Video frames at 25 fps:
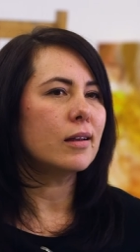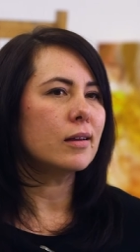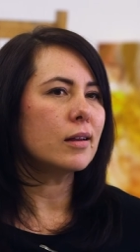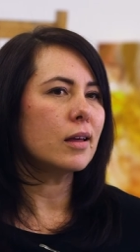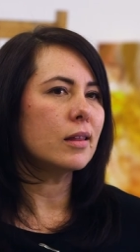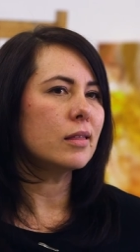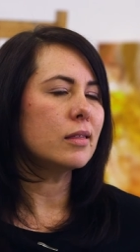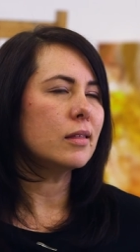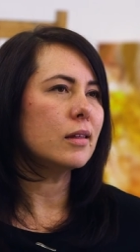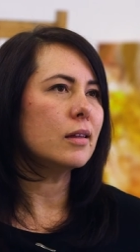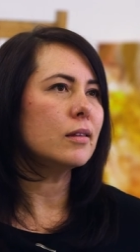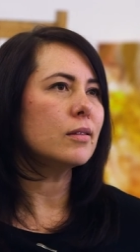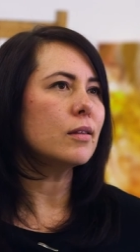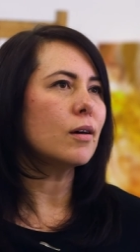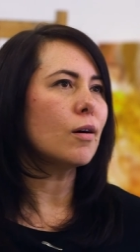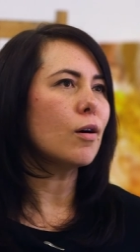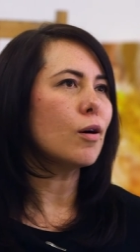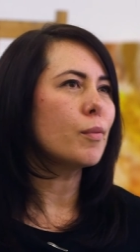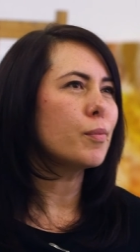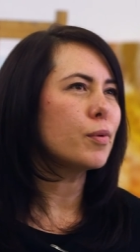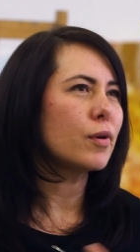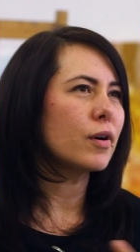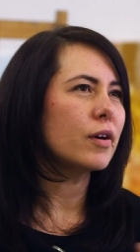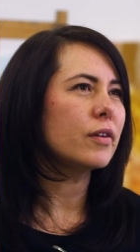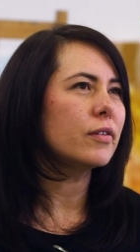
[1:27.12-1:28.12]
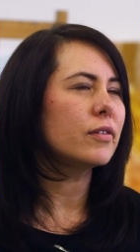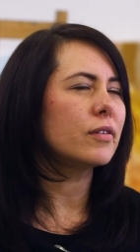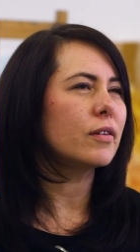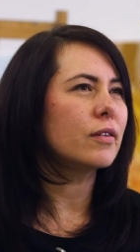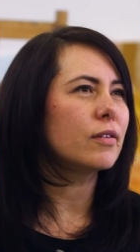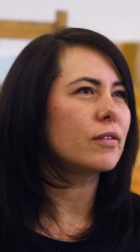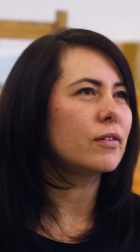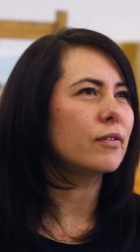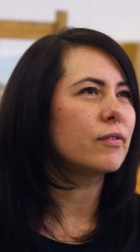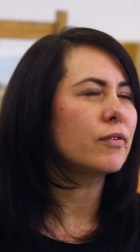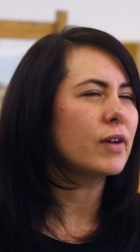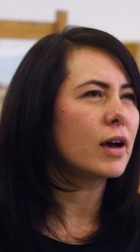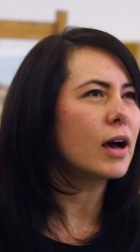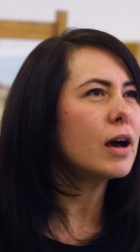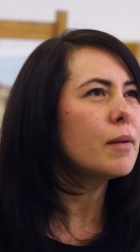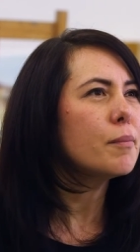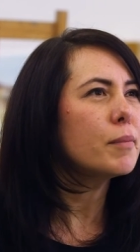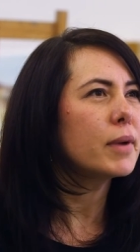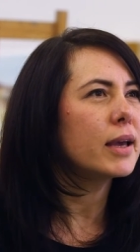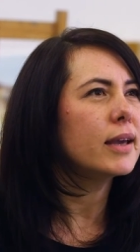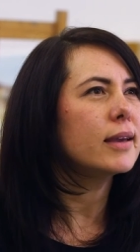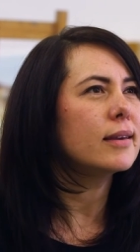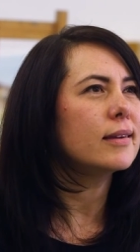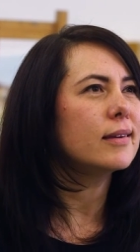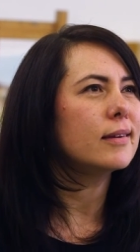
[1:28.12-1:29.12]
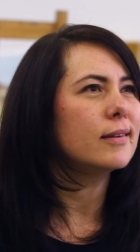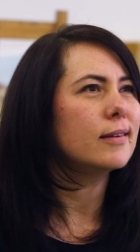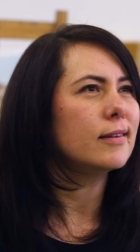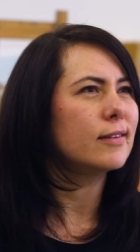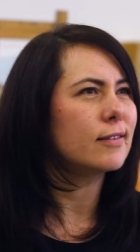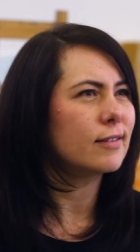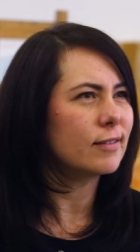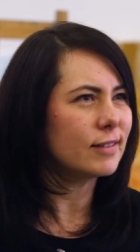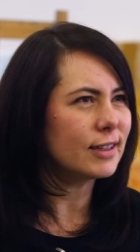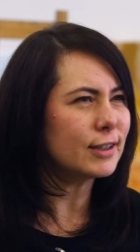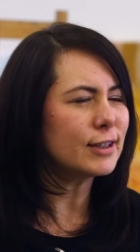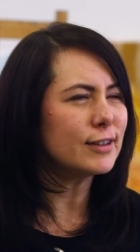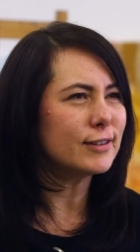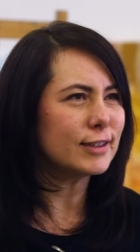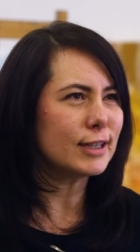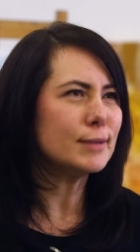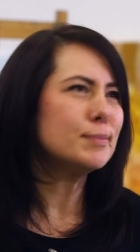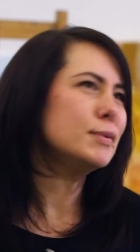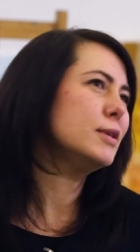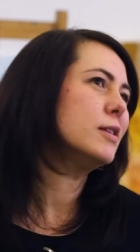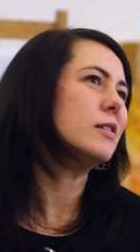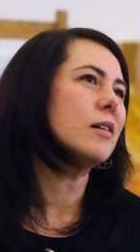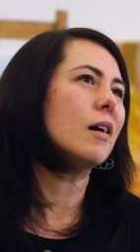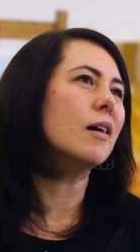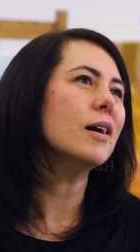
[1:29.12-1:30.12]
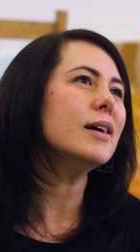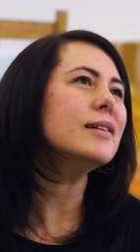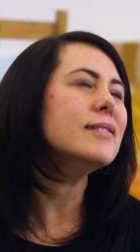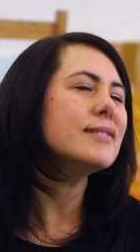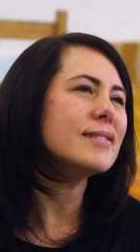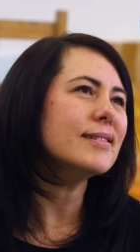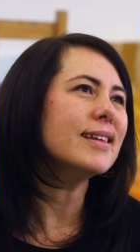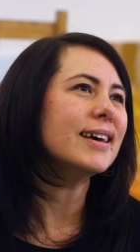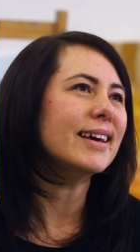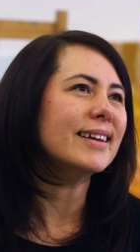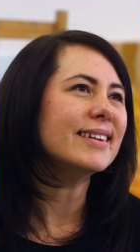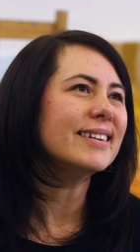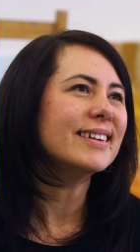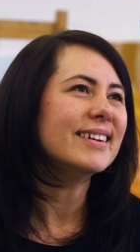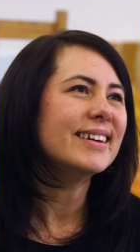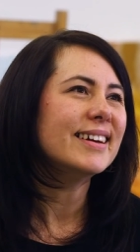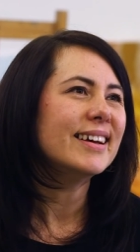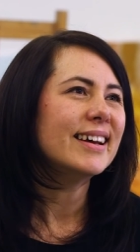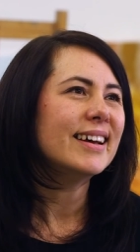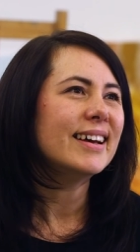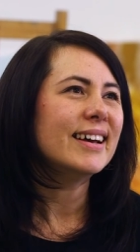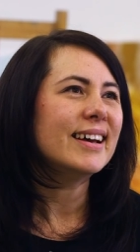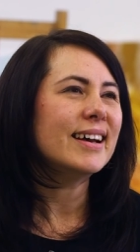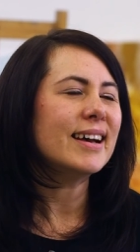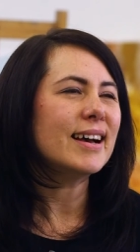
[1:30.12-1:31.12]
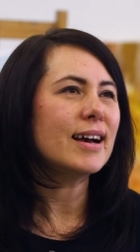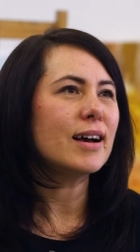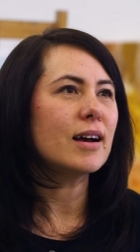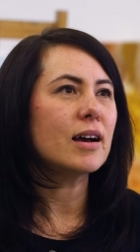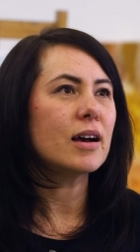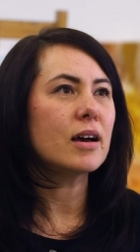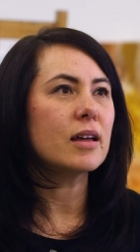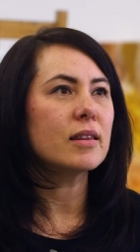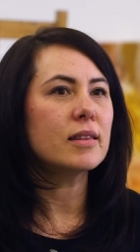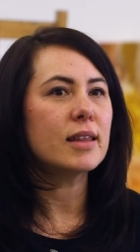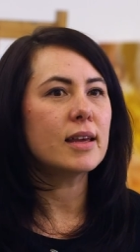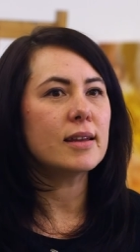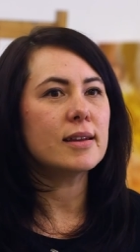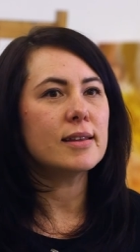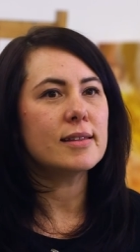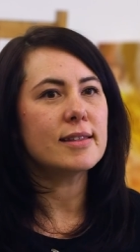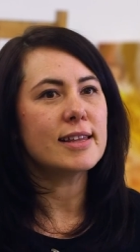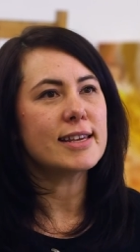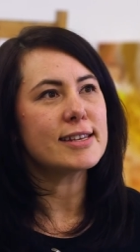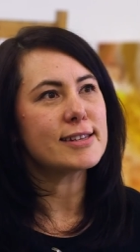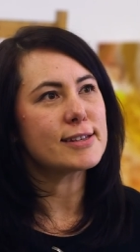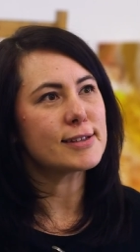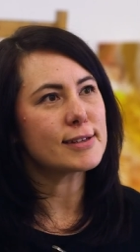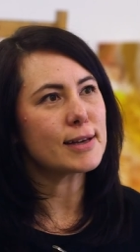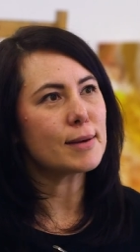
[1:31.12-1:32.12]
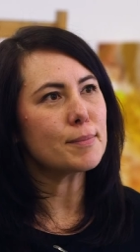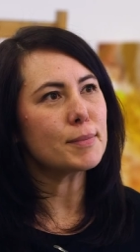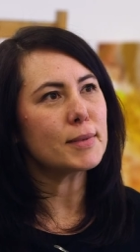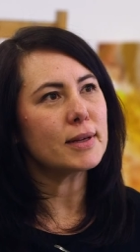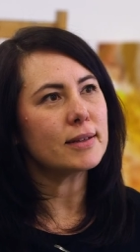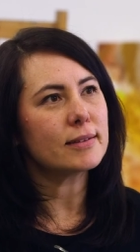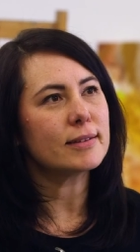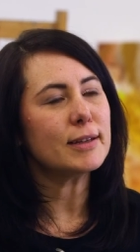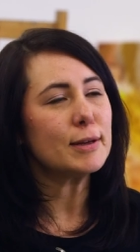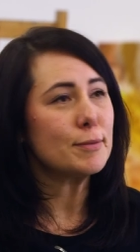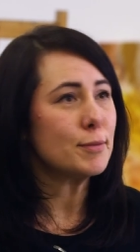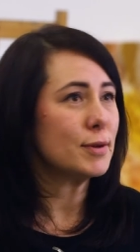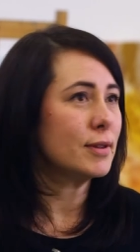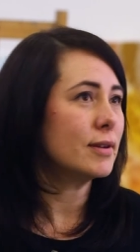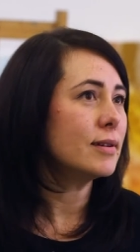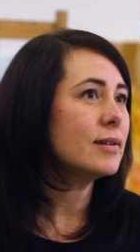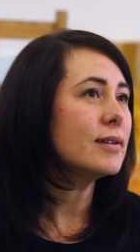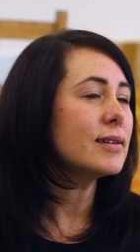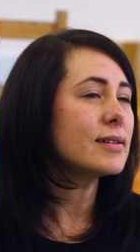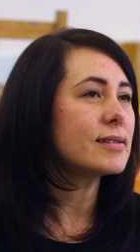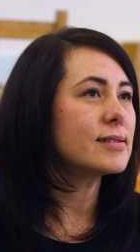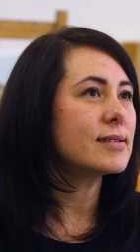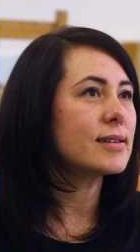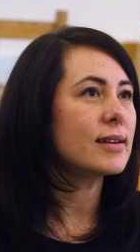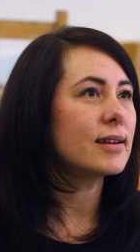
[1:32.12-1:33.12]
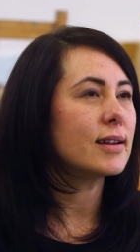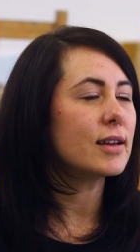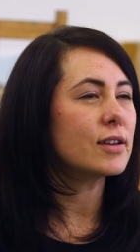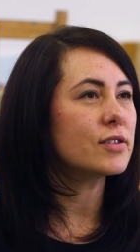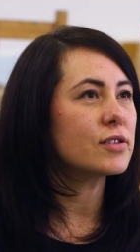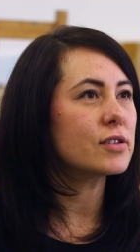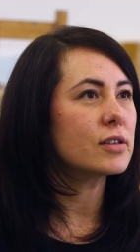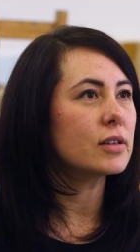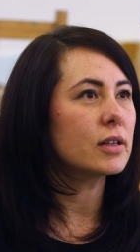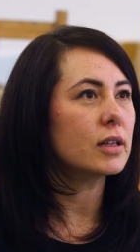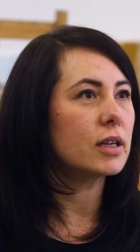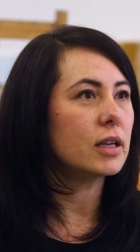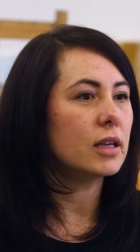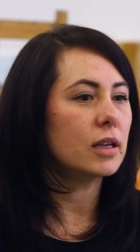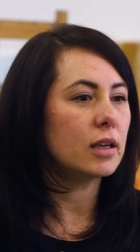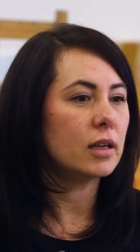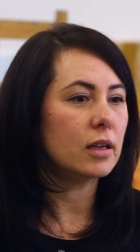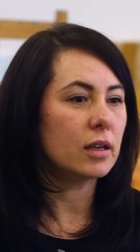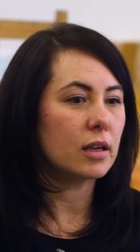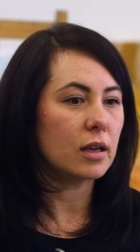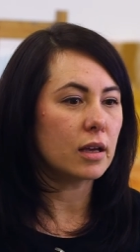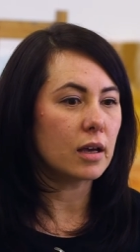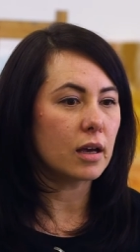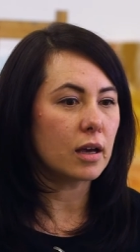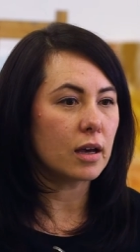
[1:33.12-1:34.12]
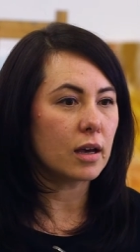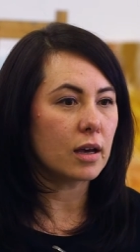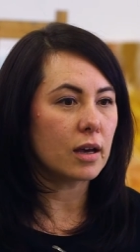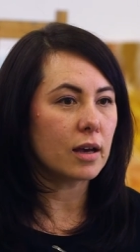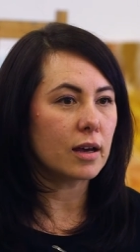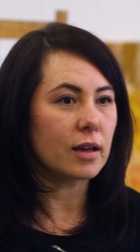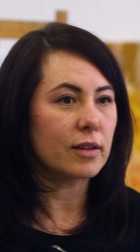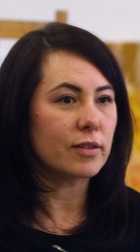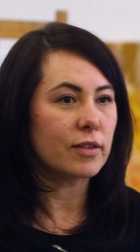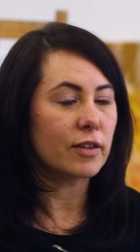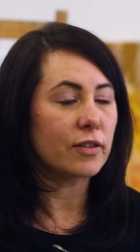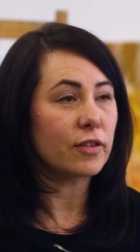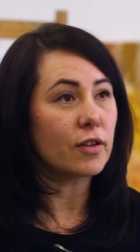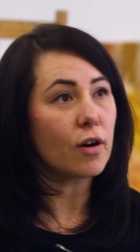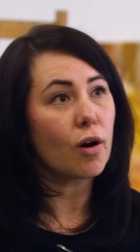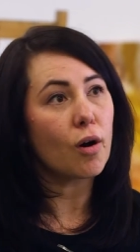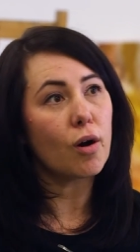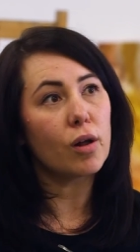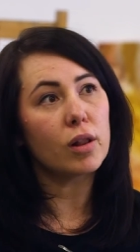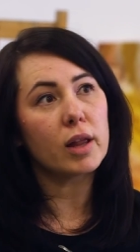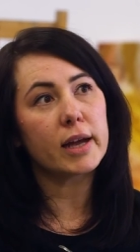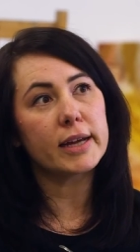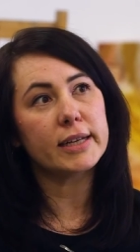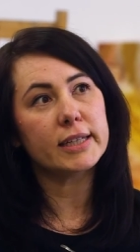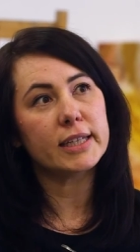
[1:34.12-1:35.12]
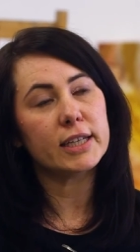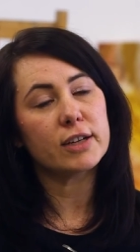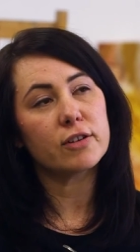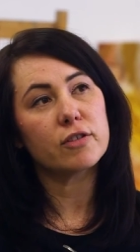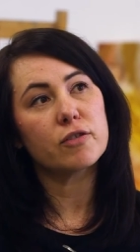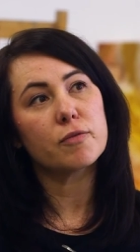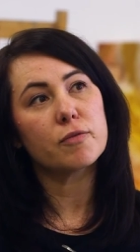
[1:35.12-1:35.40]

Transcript: and I think the whole process of art making is, you know, deeply tied to that. Uh, there's something deep within us that actually, uh, that the whole idea